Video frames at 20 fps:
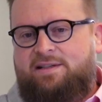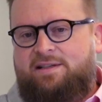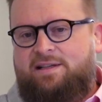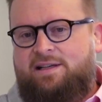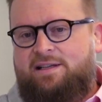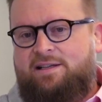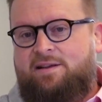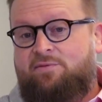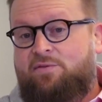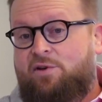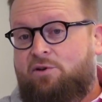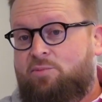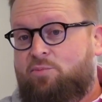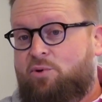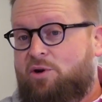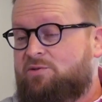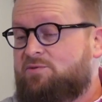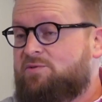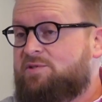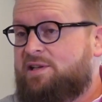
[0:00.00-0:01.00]
And I'm very
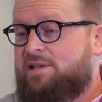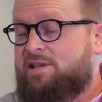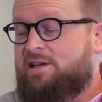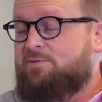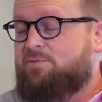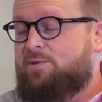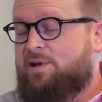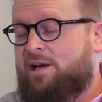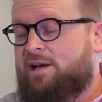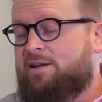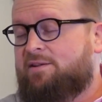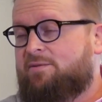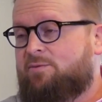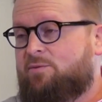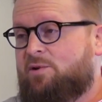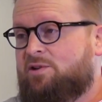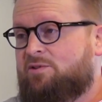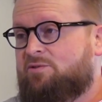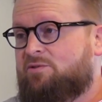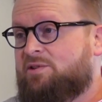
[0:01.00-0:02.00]
proud to say that we had
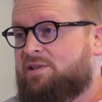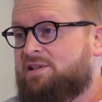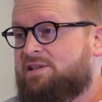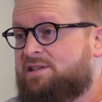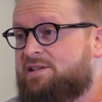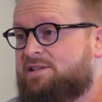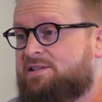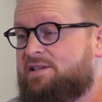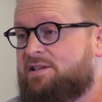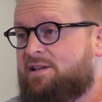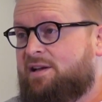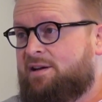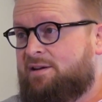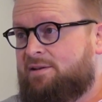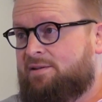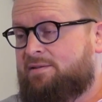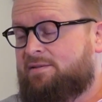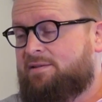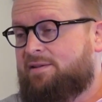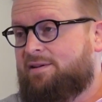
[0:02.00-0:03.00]

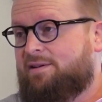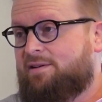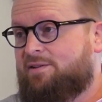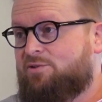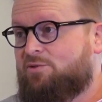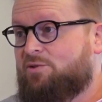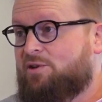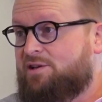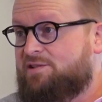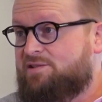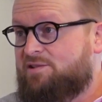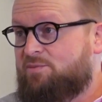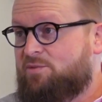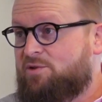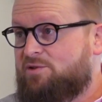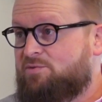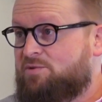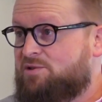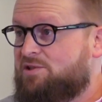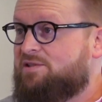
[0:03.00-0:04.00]
169 new
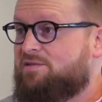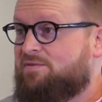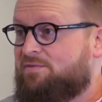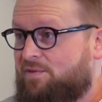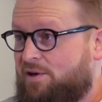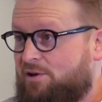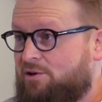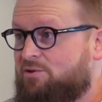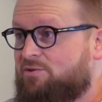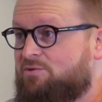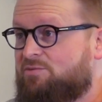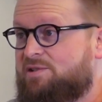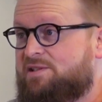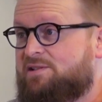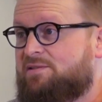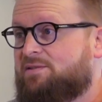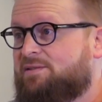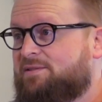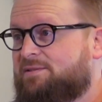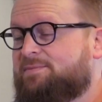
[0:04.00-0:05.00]
customers, which is a very good
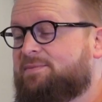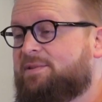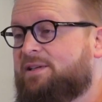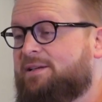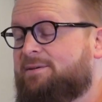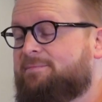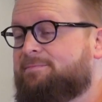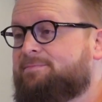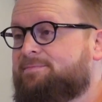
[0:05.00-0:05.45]
result. Yeah.